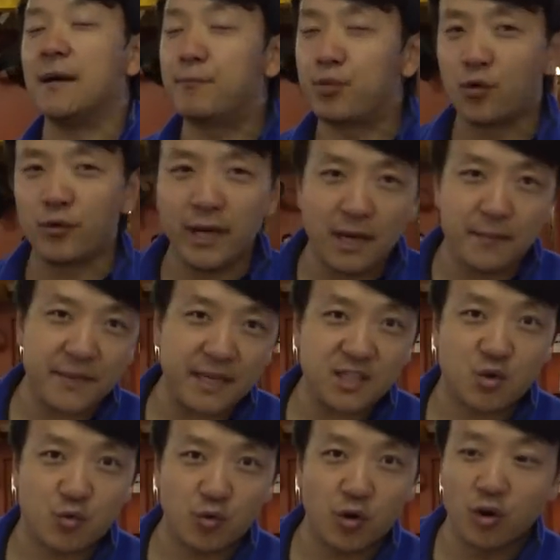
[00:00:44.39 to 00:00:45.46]
and parrilla means
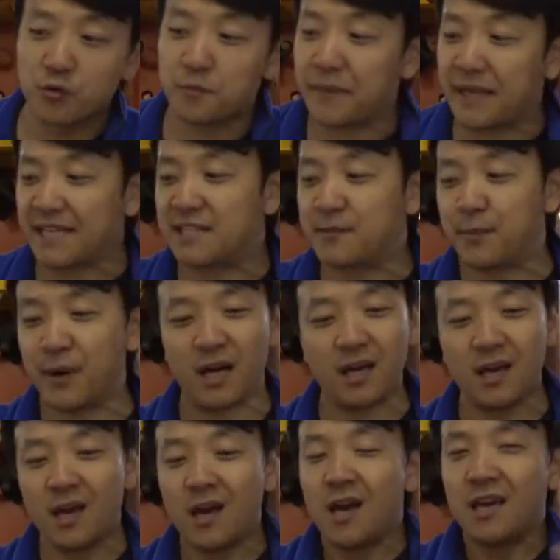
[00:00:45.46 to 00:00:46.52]
grilled meats,
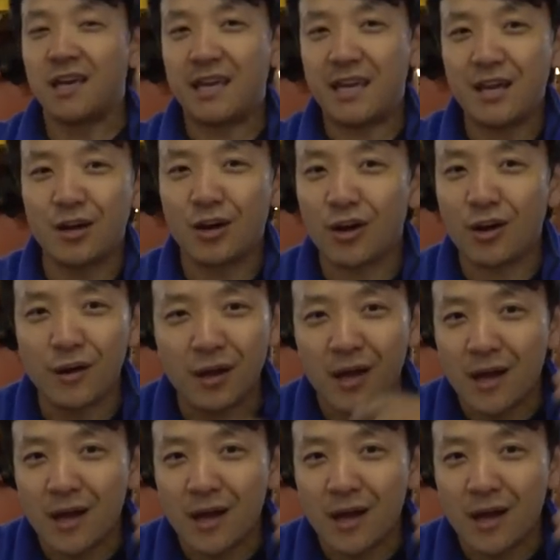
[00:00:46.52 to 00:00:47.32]
but here,